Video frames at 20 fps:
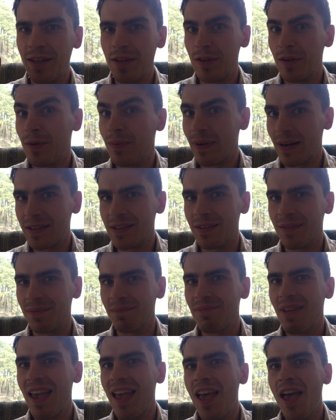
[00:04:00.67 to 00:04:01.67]
into the present.
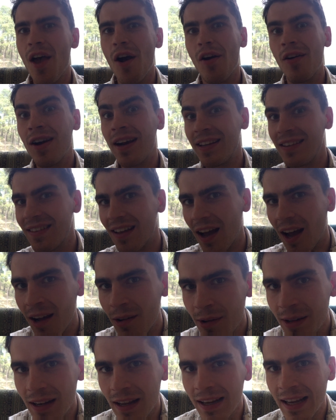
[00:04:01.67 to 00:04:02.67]
All right, I
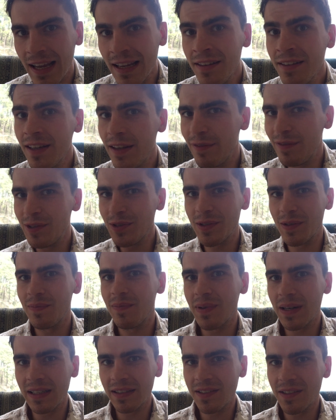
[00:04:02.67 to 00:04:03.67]
will again give you some
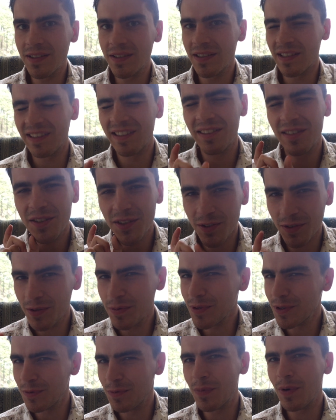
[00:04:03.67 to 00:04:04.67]
practice in the
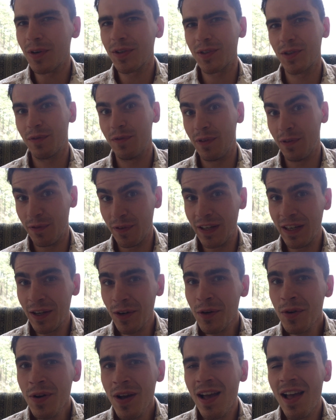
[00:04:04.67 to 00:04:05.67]
description box of the
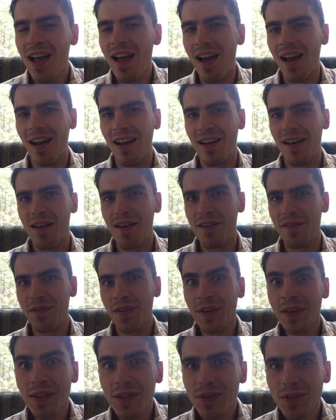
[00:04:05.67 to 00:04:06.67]
video.
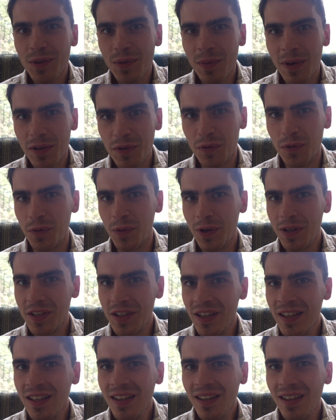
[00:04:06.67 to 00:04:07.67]
Thank you so much for
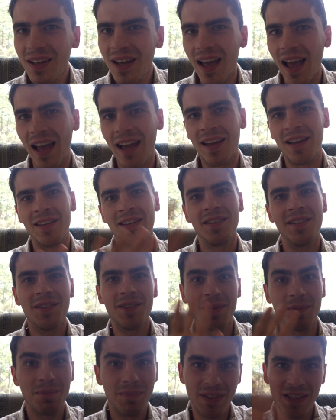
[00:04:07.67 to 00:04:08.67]
watching and
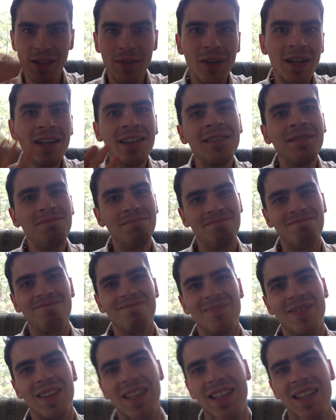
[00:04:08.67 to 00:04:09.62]
see you again.